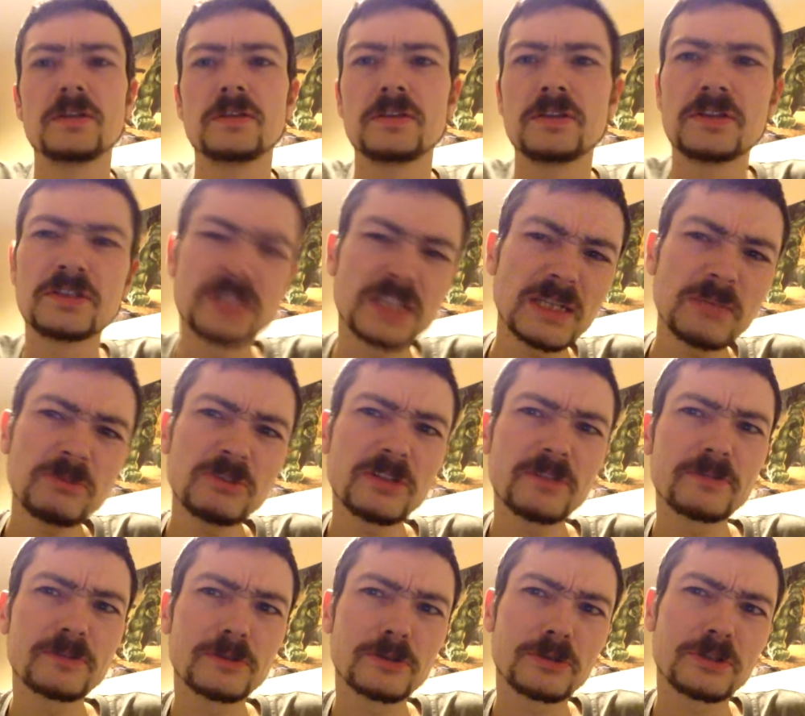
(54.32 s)
The time
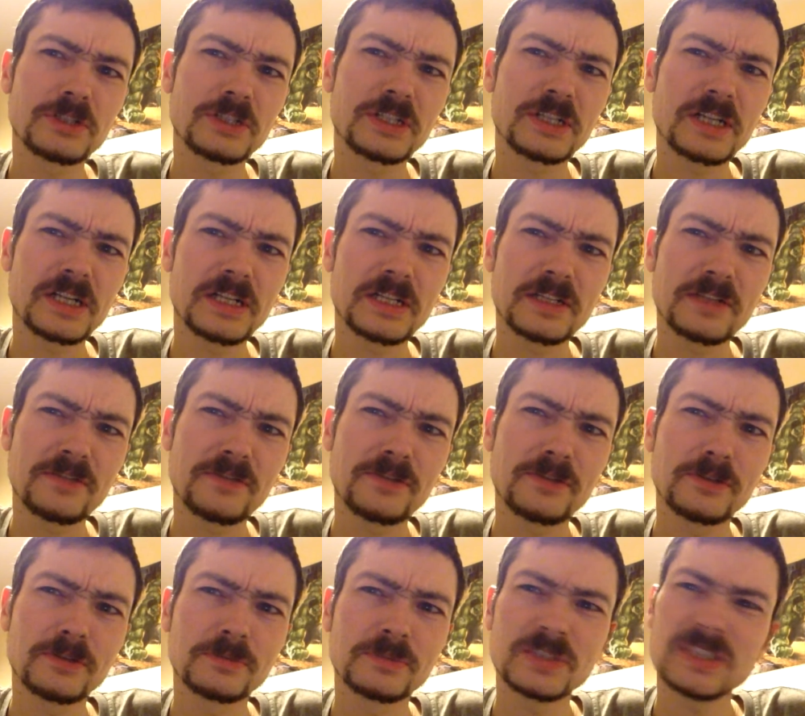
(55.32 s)
travel logic in this
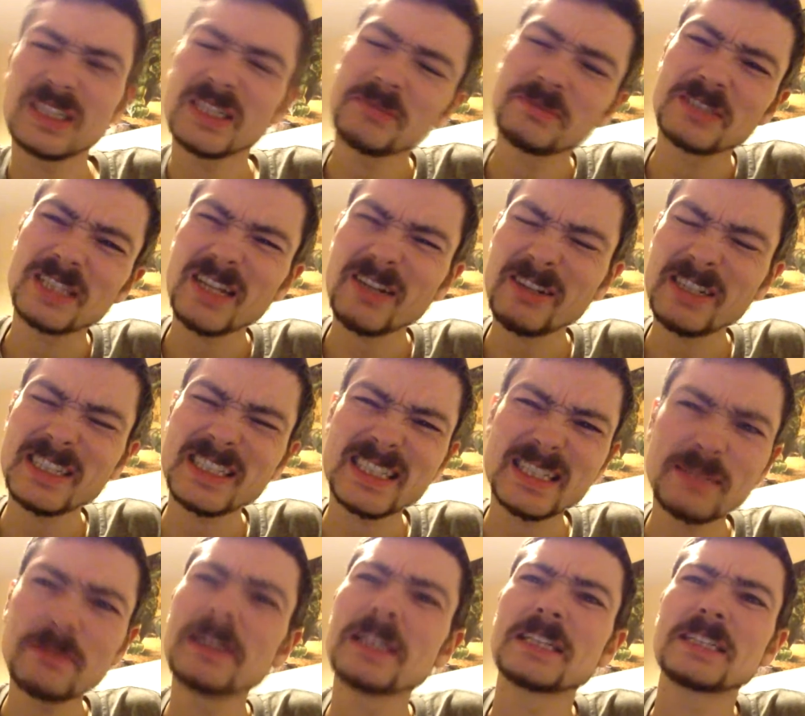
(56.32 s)
film seems very
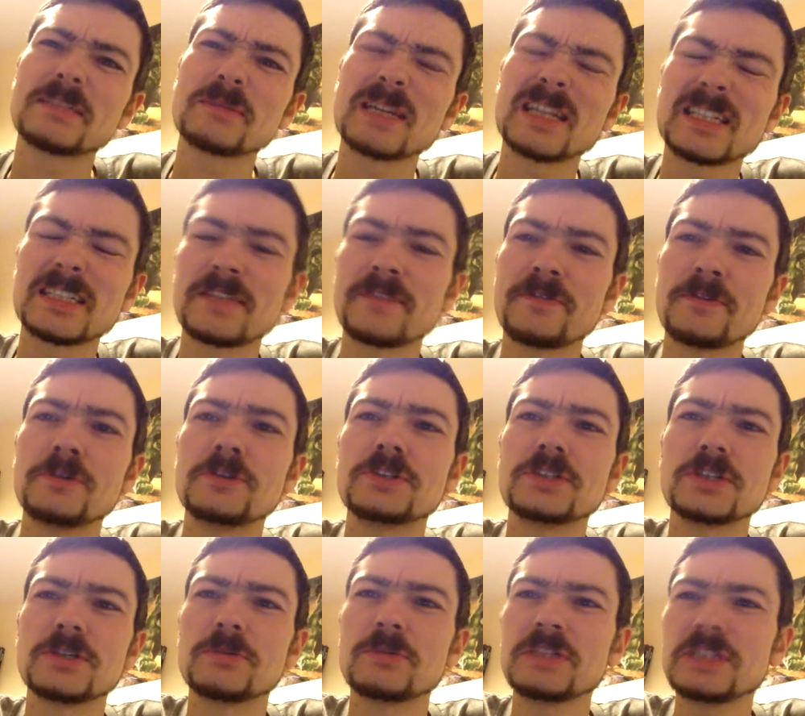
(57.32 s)
similar to Back to the
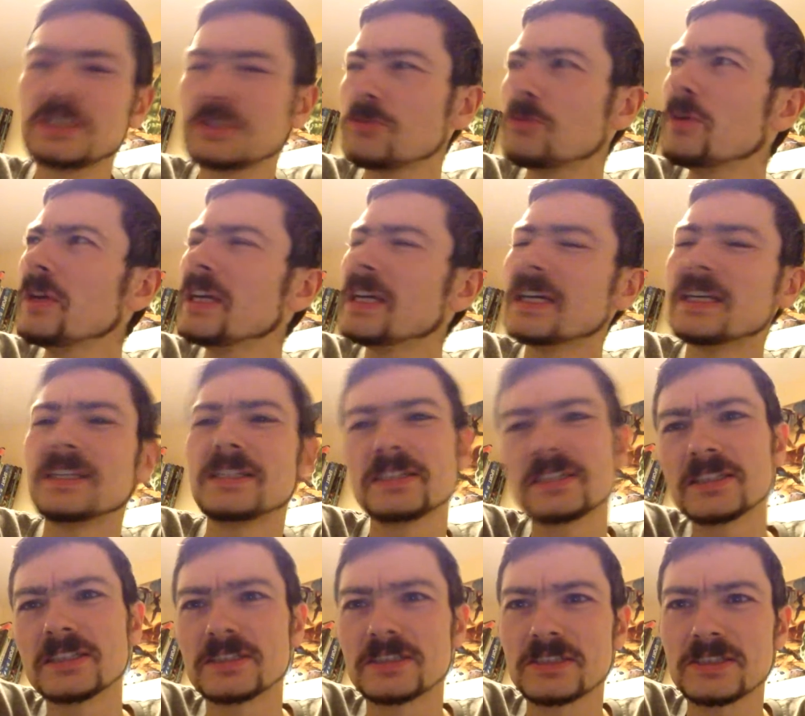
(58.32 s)
Future, which is weird
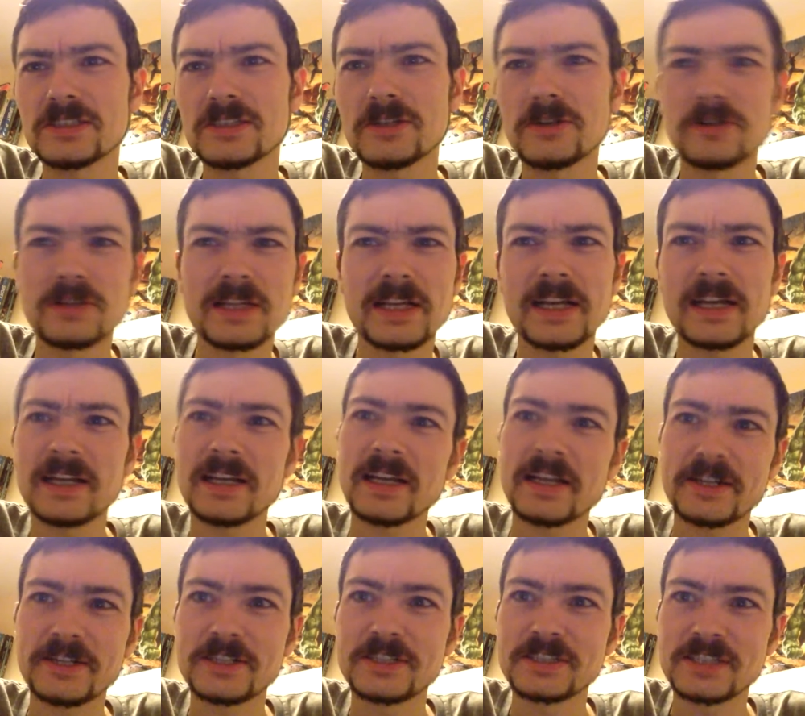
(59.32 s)
because Scott Lang
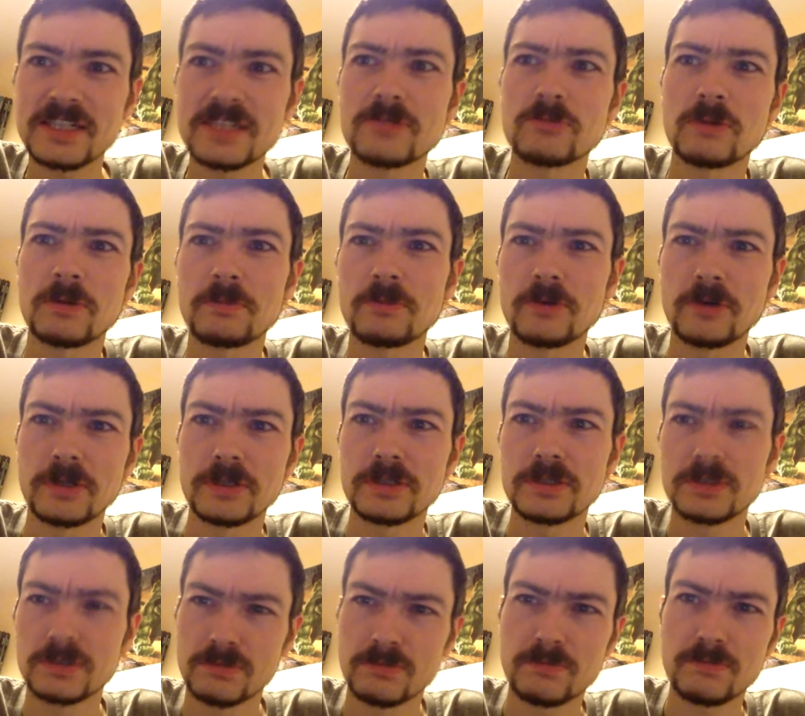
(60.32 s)
actually says at one
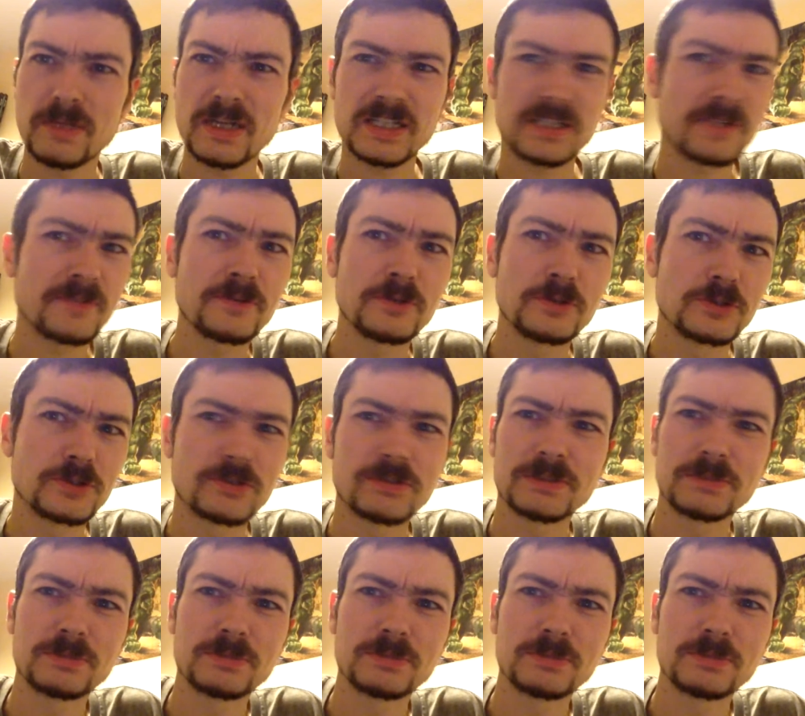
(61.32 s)
point Back to the Future is